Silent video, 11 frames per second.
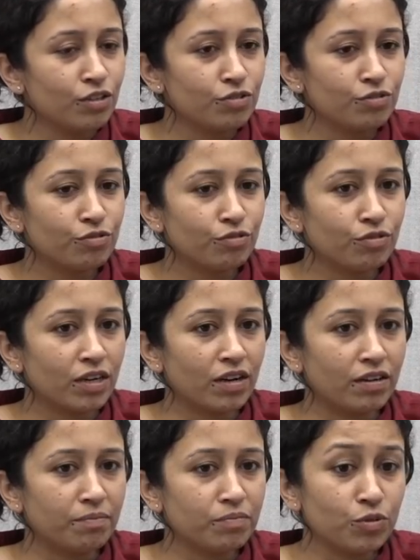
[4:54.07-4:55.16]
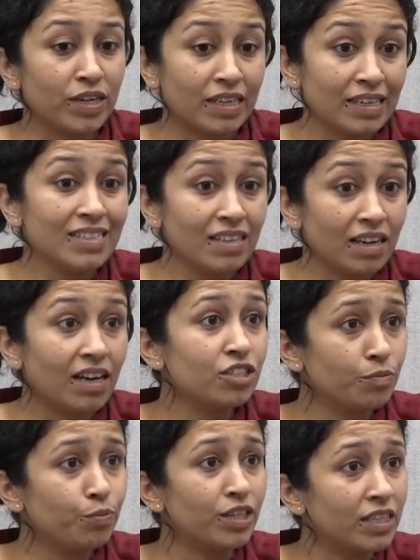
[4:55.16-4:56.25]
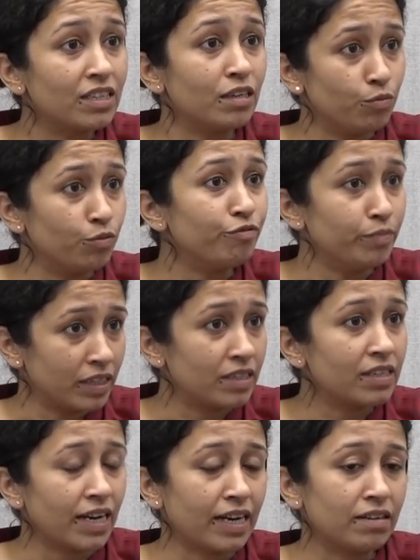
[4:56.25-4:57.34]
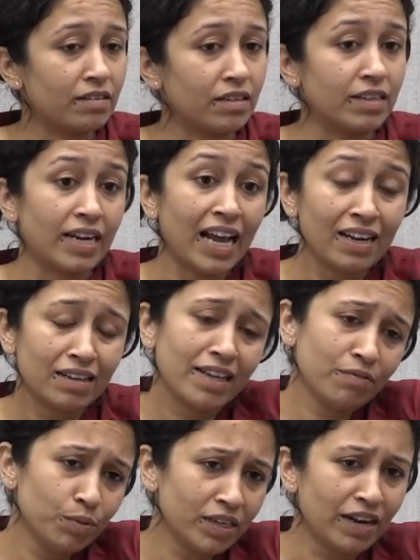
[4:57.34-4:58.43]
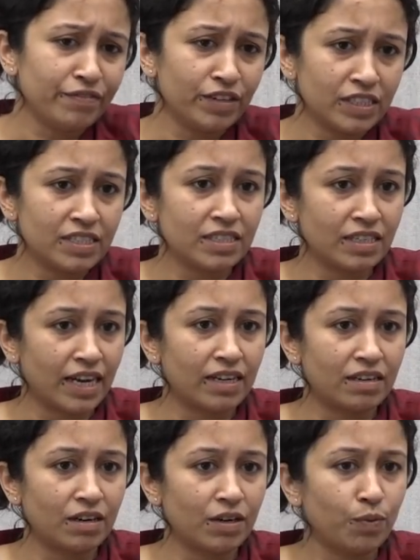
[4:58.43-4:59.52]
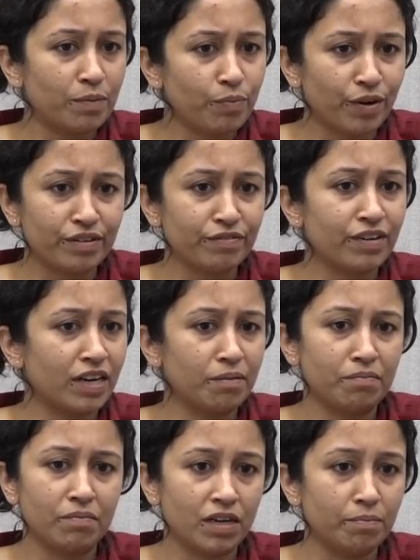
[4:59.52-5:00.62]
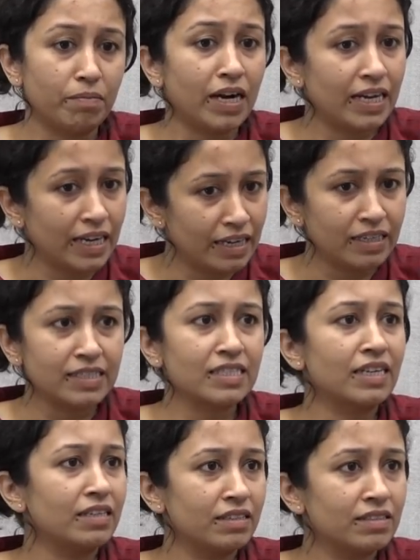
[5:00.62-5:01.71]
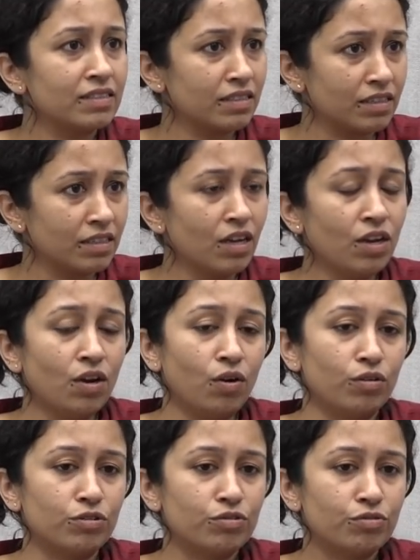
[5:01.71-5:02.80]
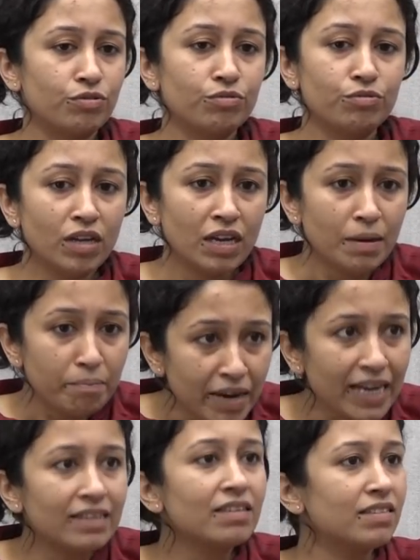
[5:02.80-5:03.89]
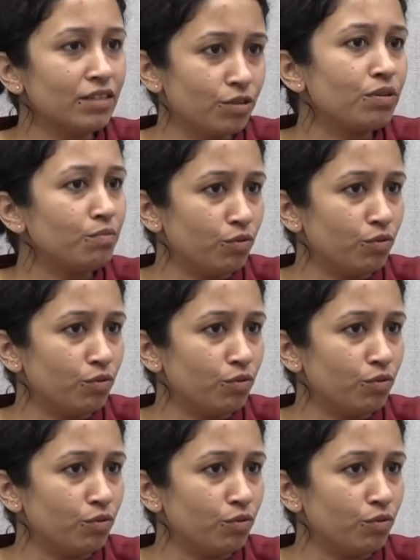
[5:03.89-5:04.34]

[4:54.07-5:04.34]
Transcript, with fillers: So, uh, so it is a larger political movement, and uh, there had there were efforts uh, at at one point of time uh, by Indian scientists also to make this into a